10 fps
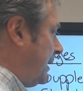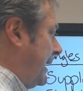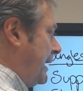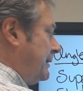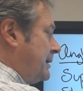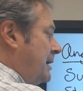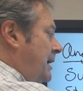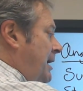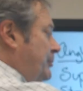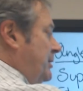And the
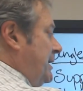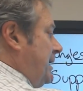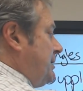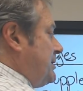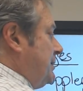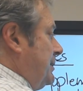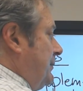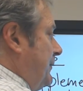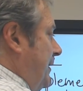combination of